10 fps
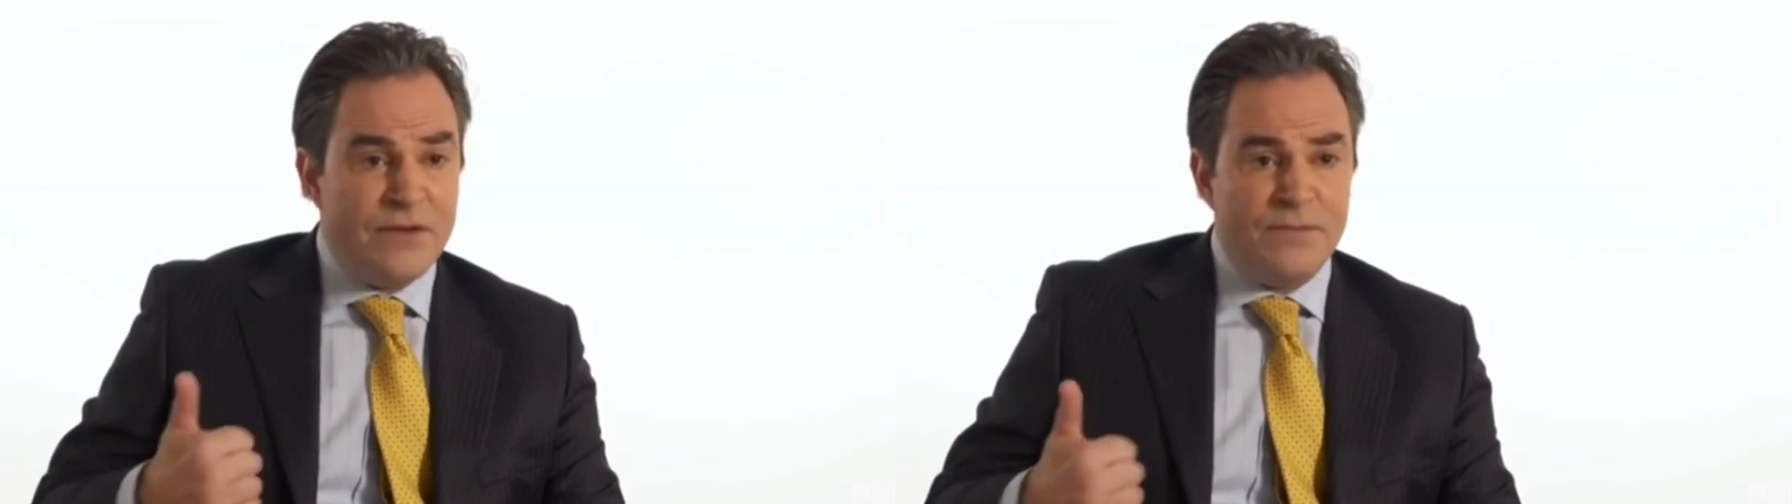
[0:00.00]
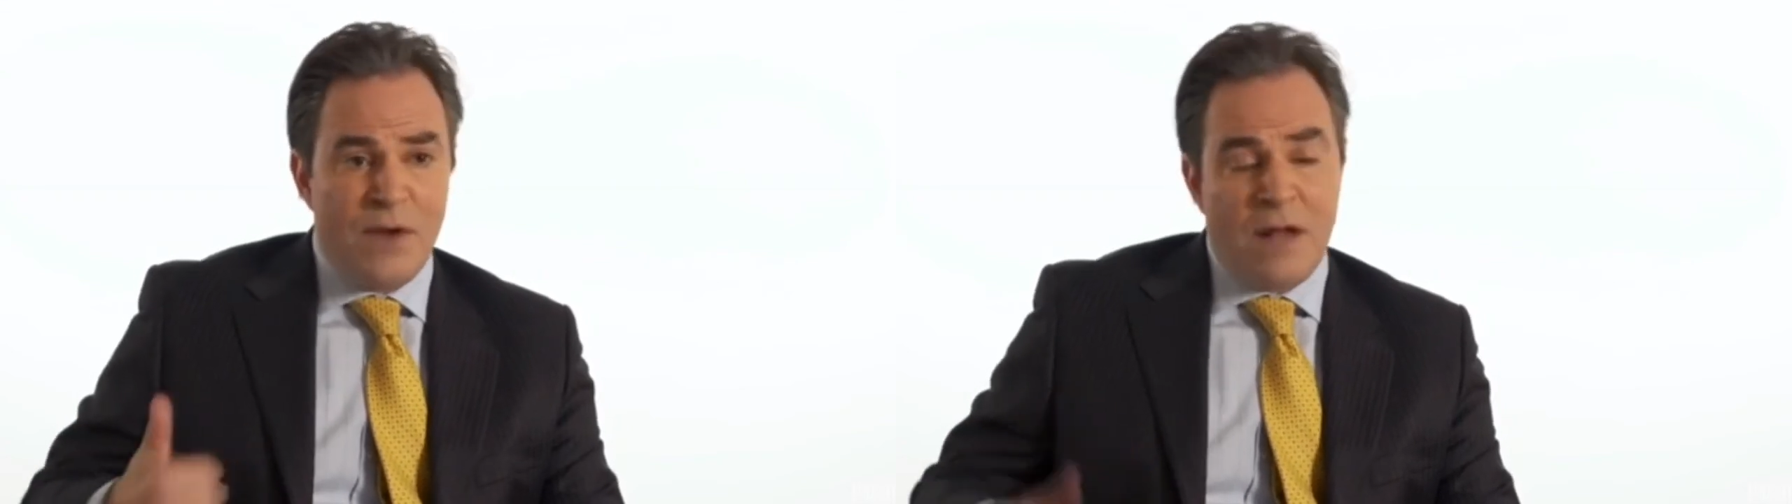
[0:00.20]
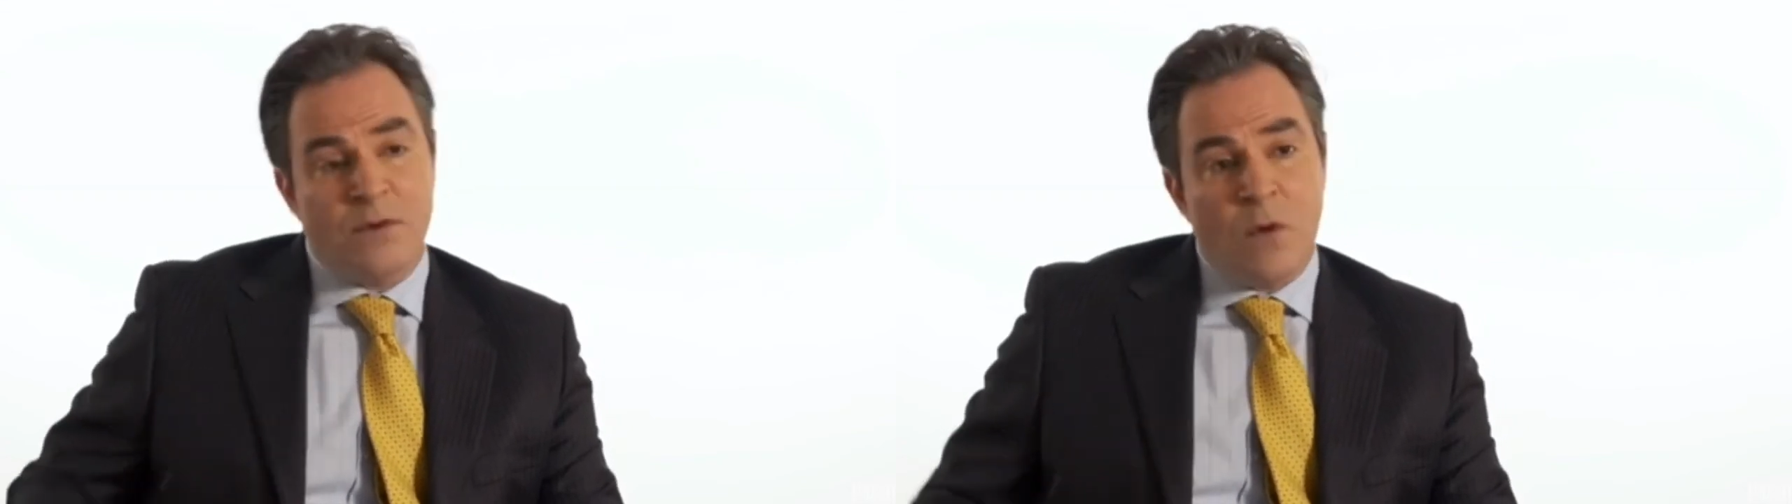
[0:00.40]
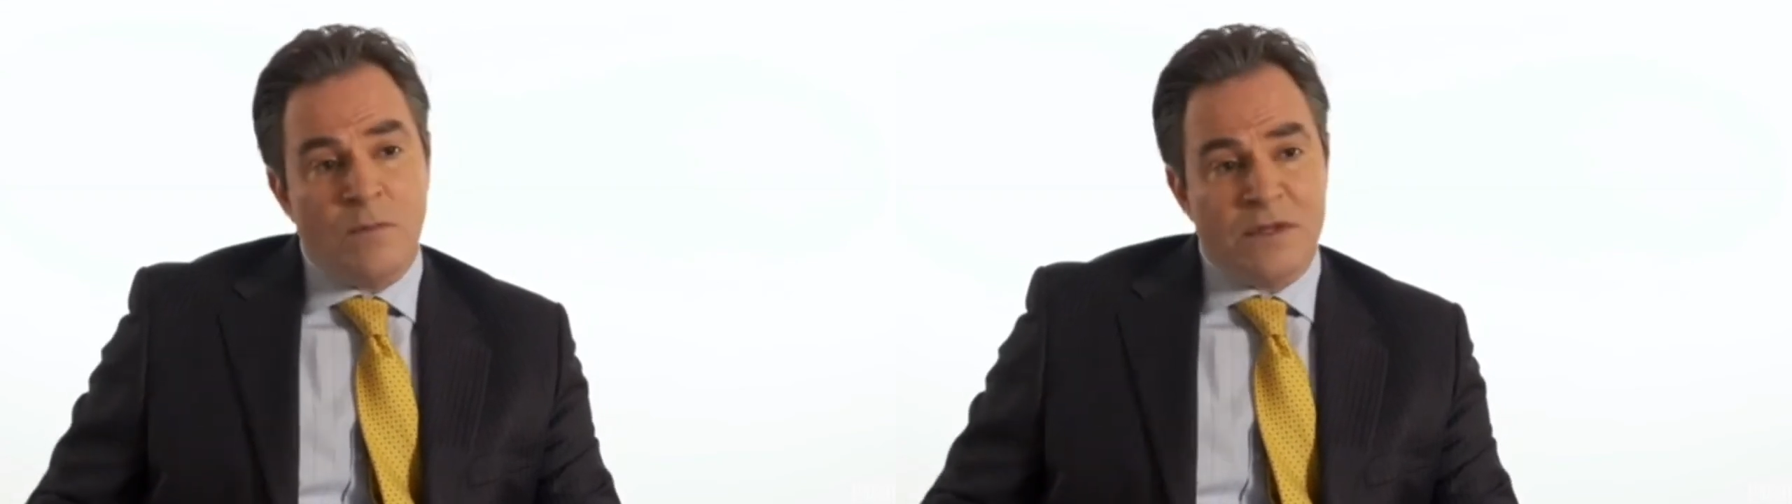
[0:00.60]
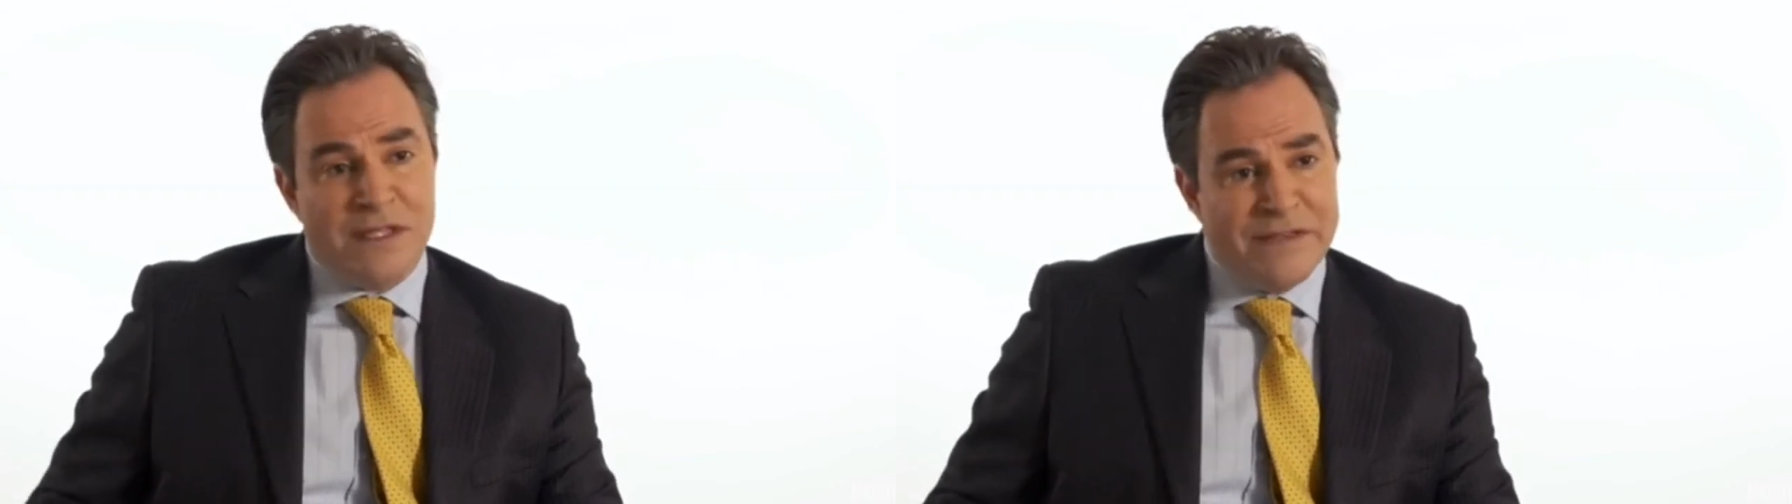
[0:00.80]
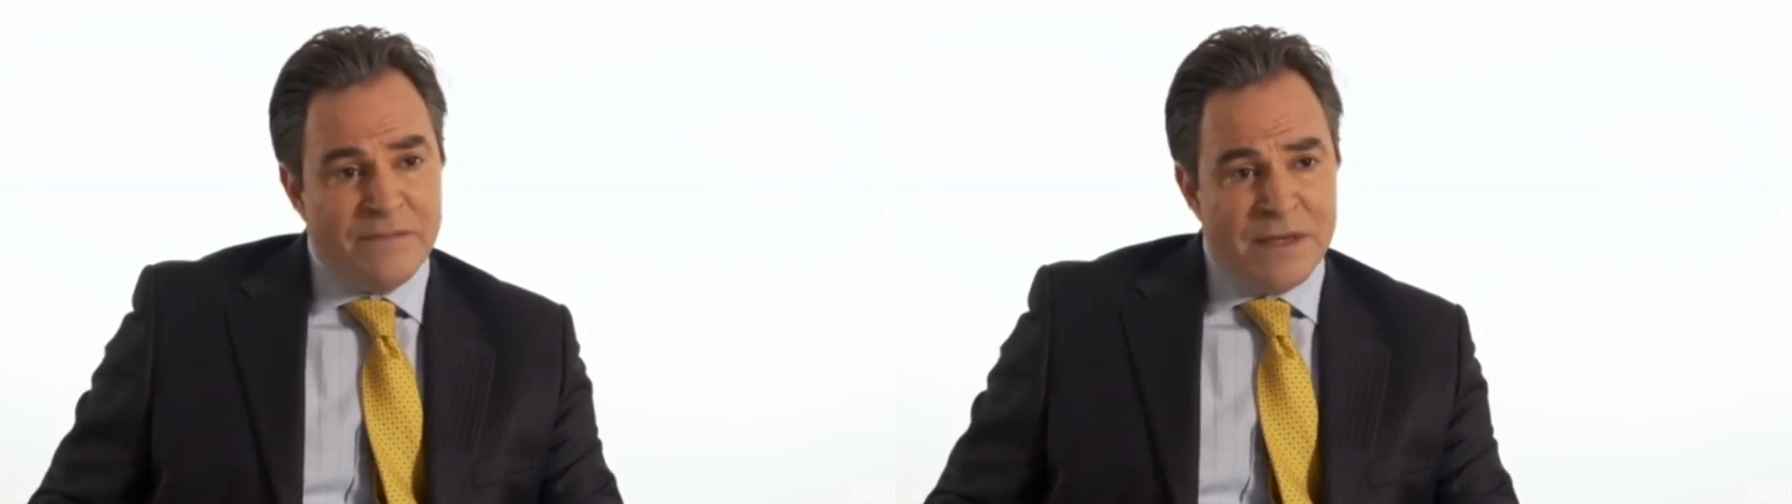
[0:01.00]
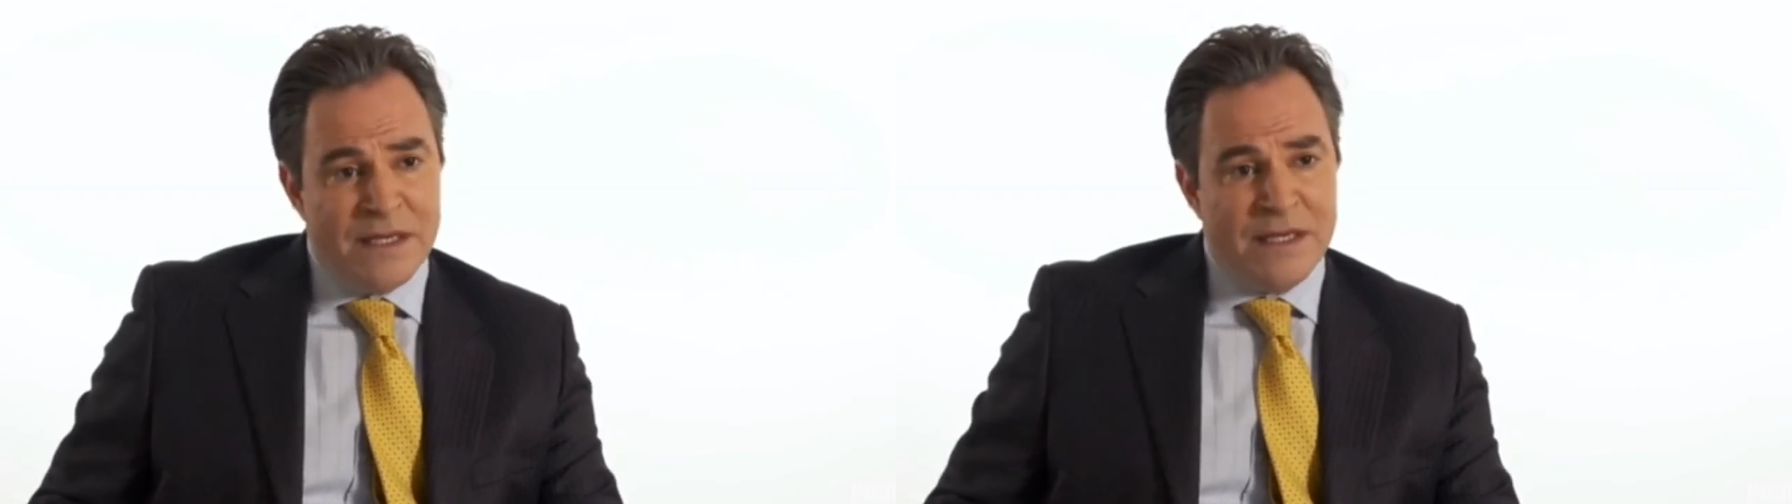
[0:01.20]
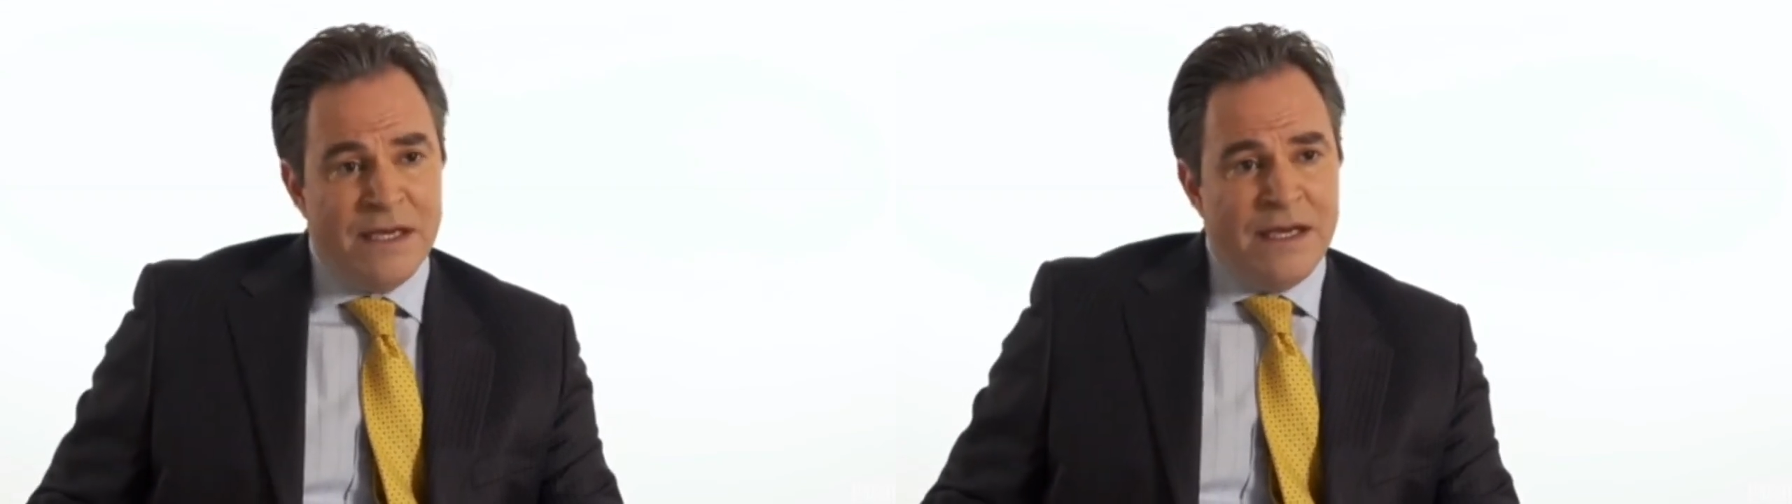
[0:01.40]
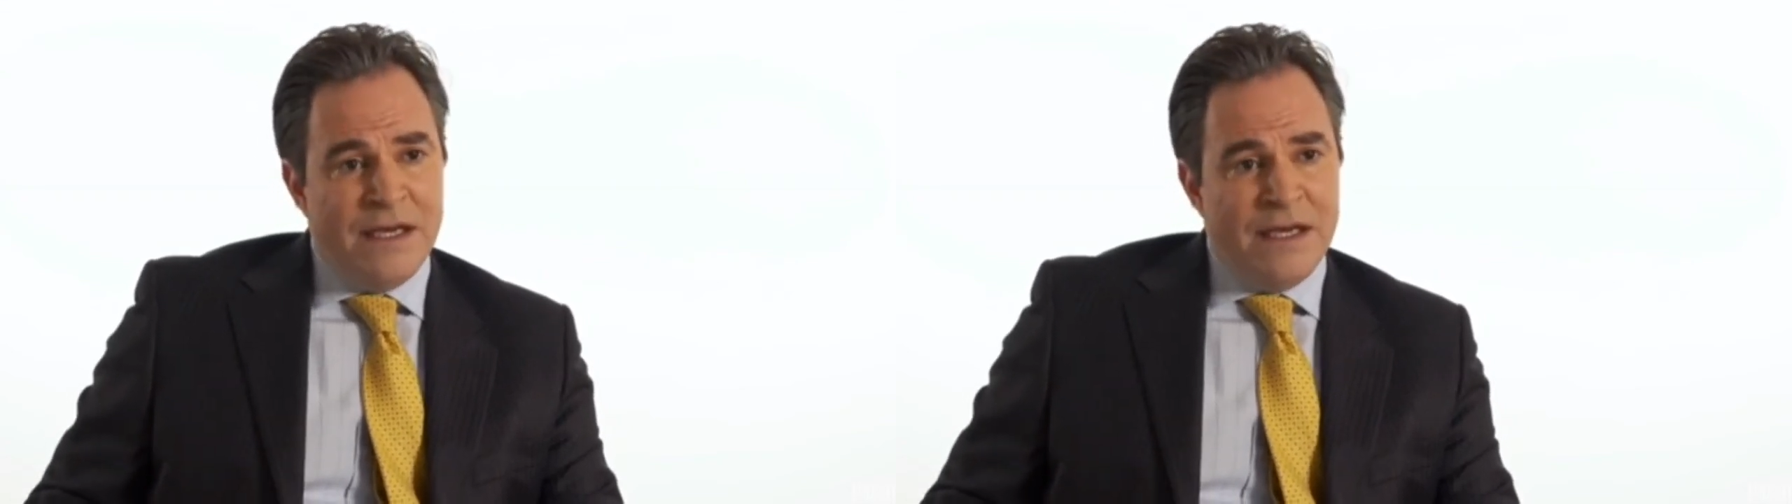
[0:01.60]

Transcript: they probably won't believe me.